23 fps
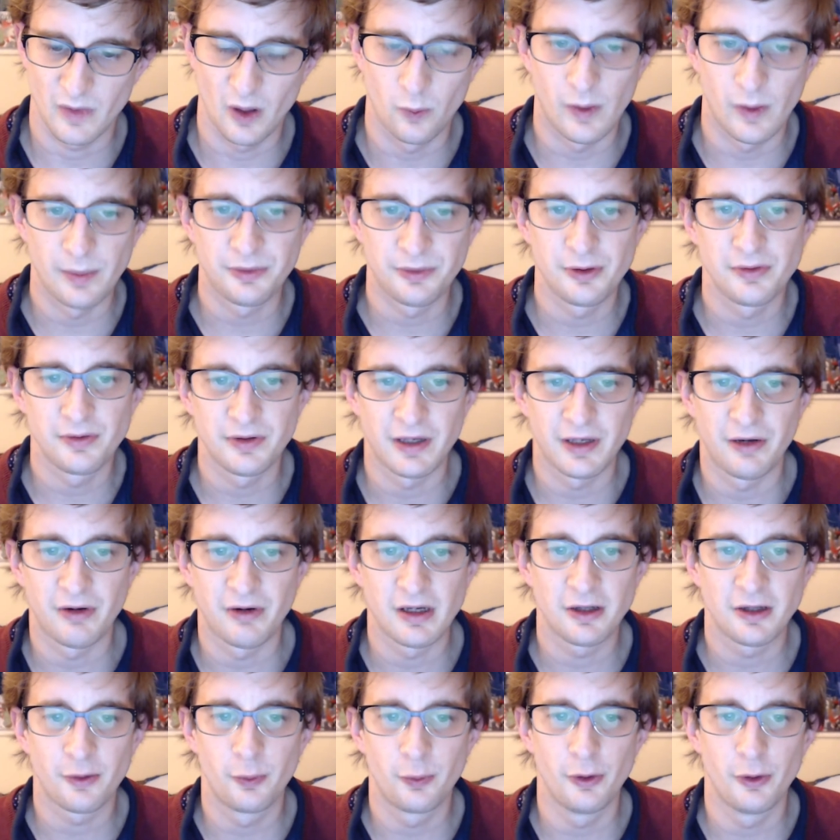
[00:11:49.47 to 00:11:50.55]
webtoon
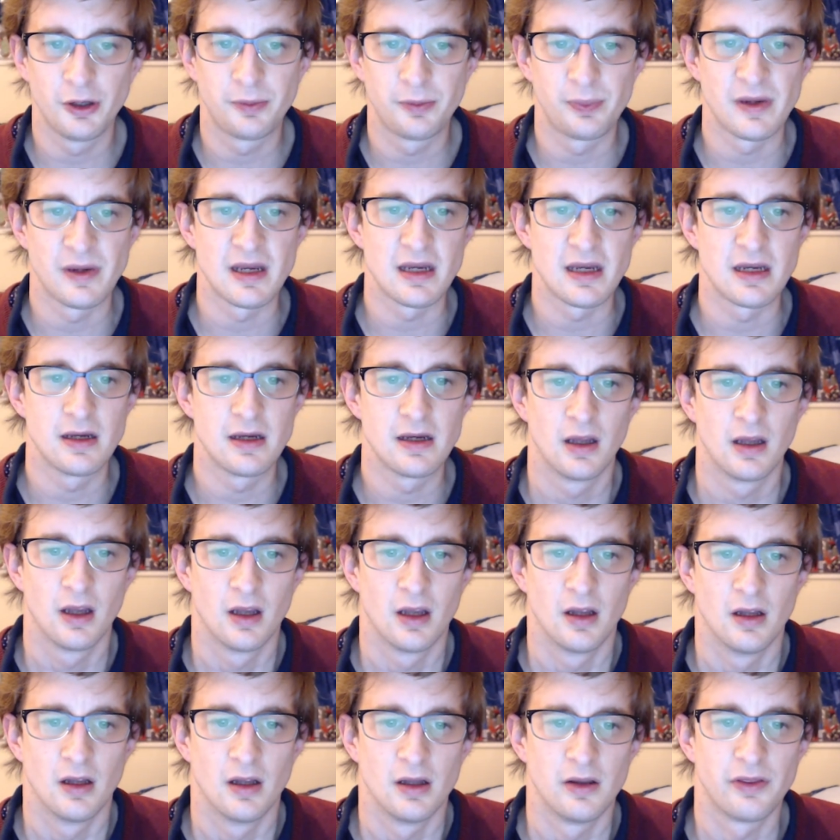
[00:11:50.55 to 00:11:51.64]
series would be
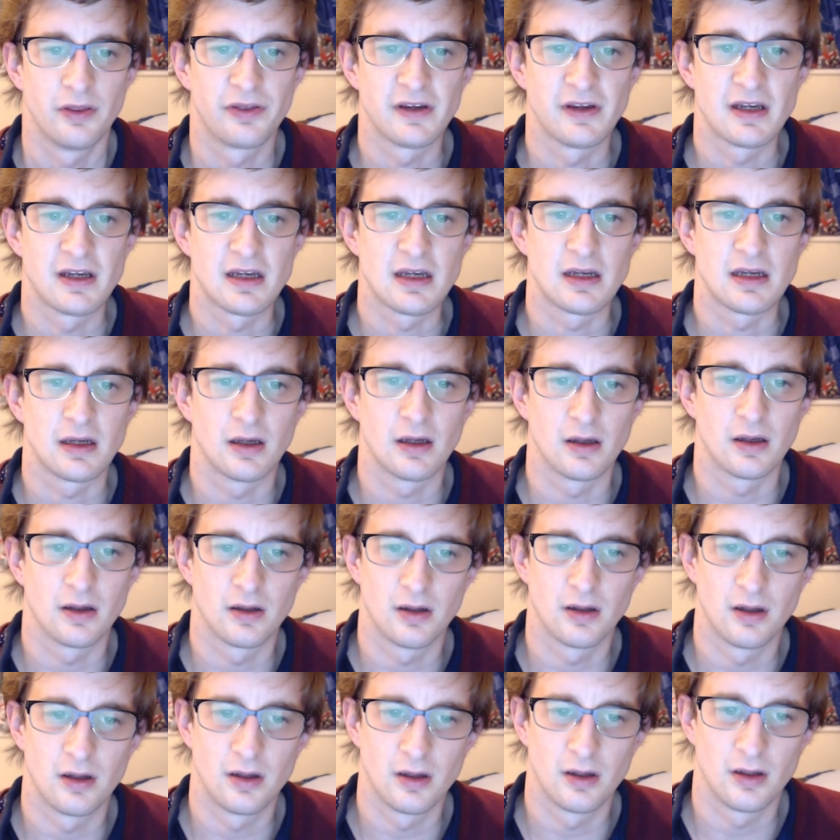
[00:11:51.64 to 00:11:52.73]
the
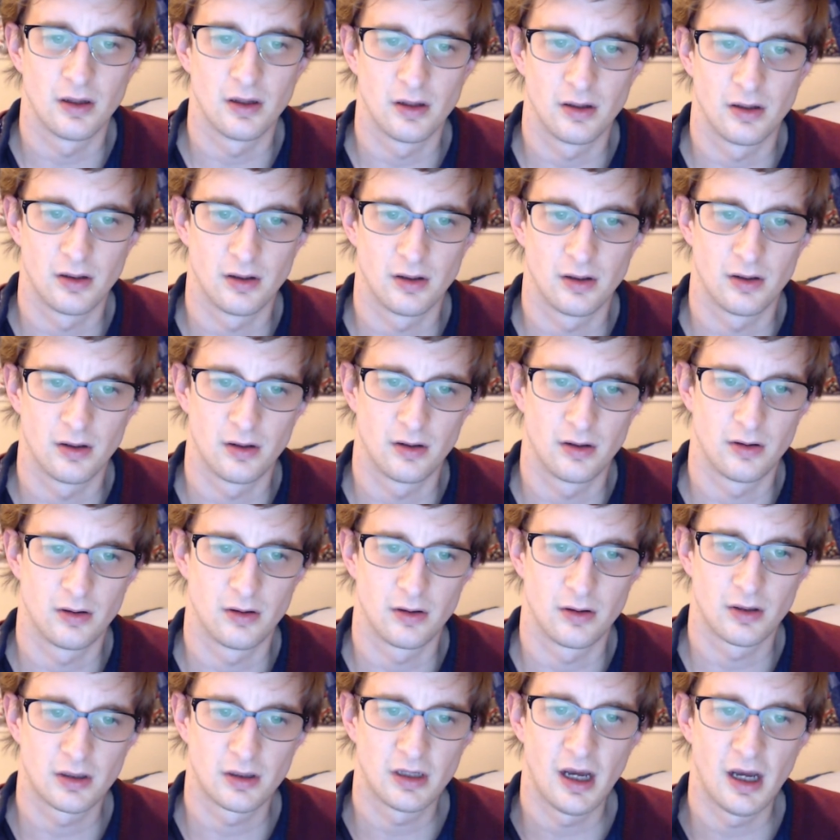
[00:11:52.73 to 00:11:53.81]

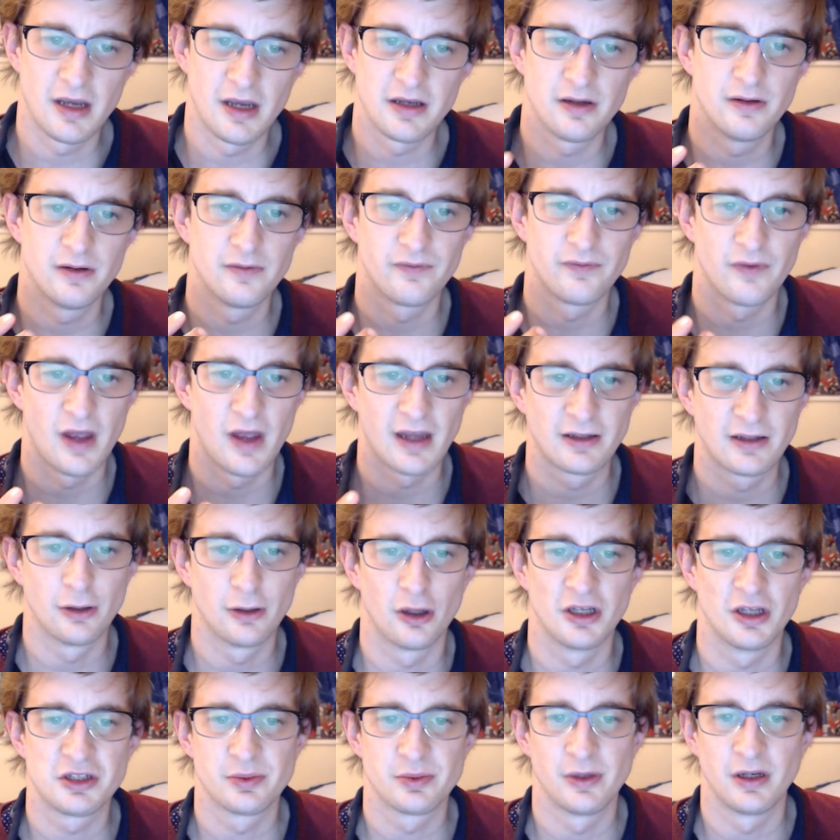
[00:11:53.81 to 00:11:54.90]
kind of
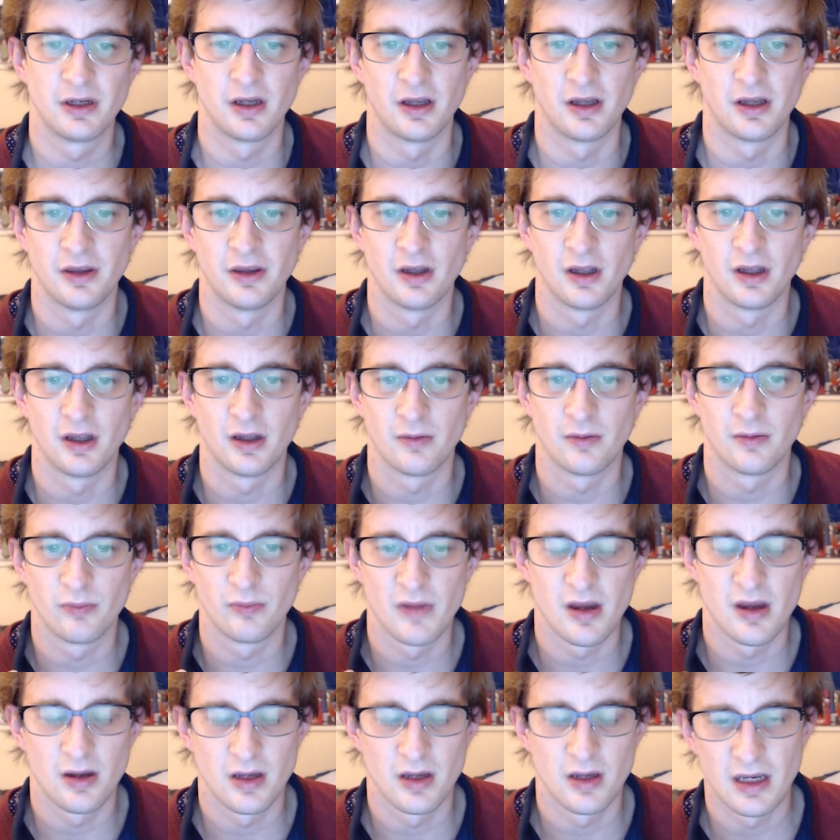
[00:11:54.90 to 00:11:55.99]
acknowledgement and the
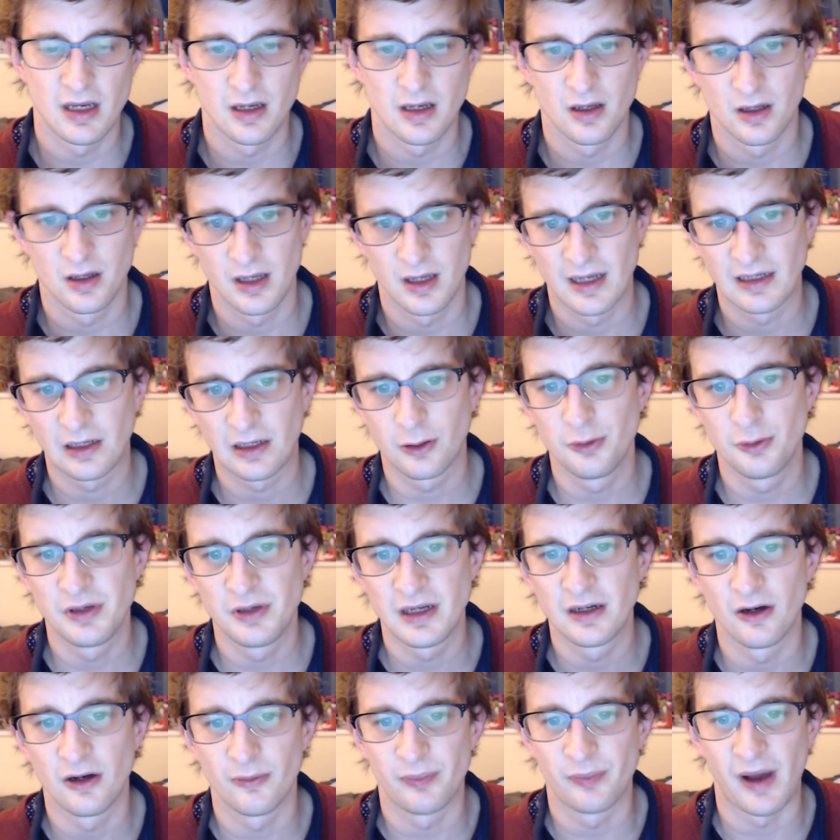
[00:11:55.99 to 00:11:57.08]

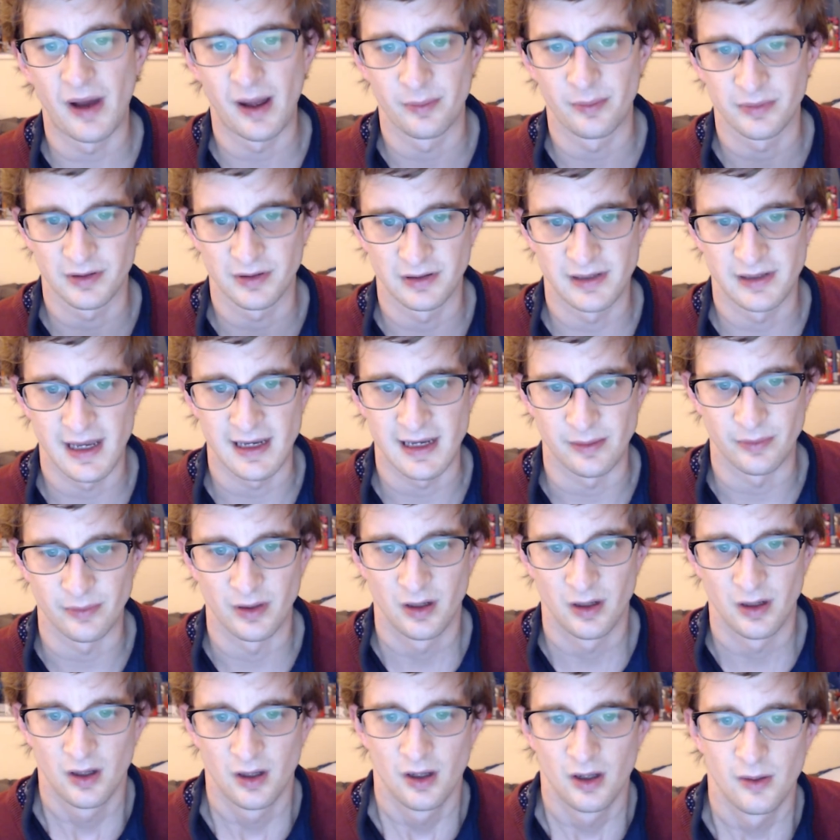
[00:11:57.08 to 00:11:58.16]
including of Bam's name.
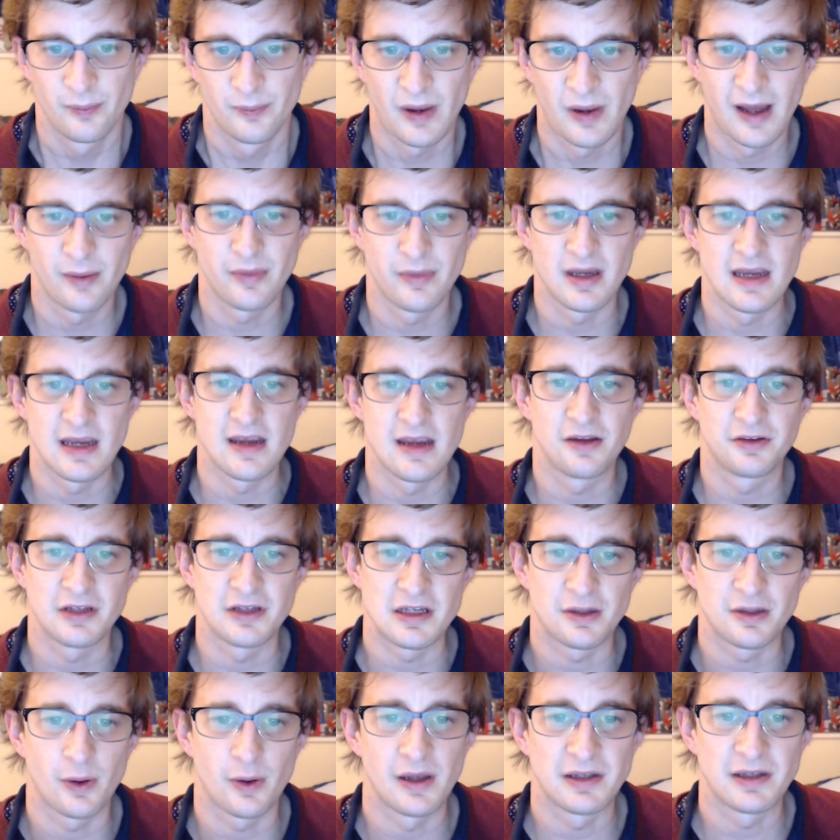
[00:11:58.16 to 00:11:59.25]
Bam is
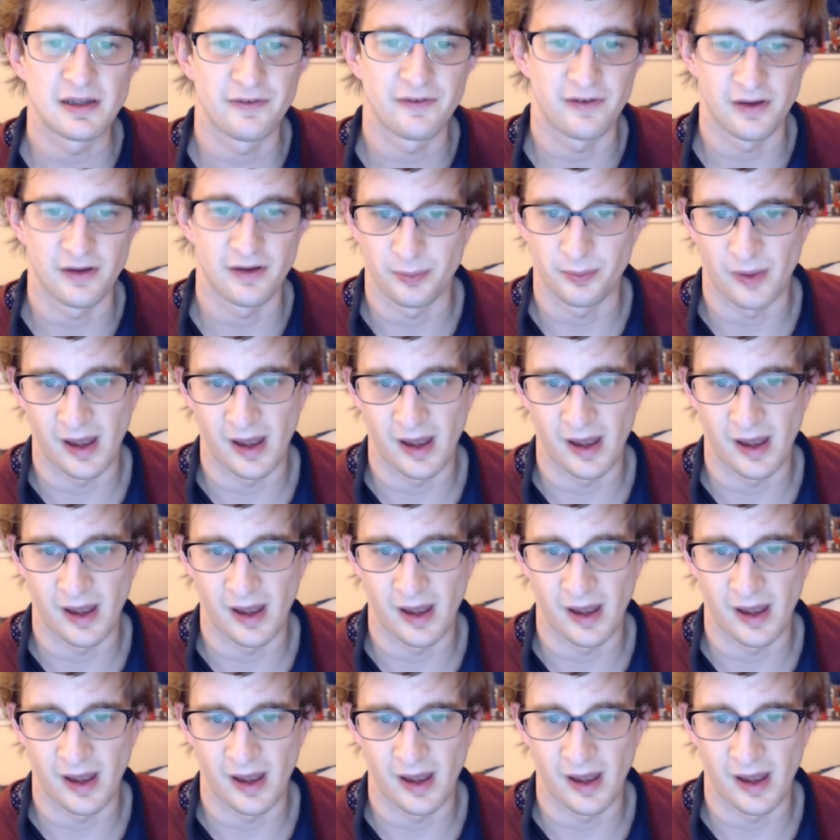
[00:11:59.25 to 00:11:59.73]
the 25th